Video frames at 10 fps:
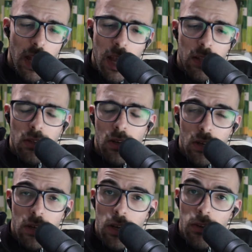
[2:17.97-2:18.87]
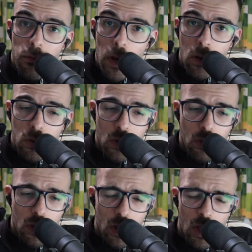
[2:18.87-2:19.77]
and her fellow
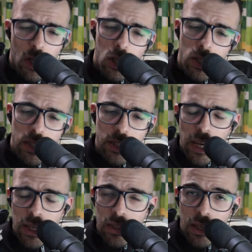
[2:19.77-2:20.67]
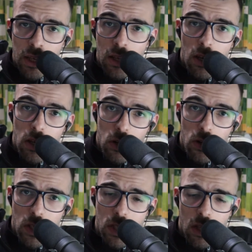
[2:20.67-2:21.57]
soldiers skating
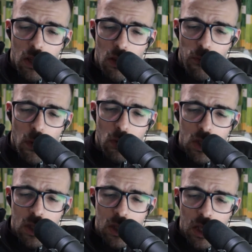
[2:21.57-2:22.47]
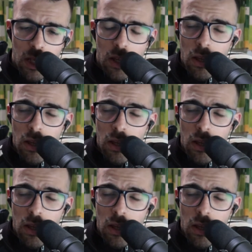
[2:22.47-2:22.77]
across the frozen sea.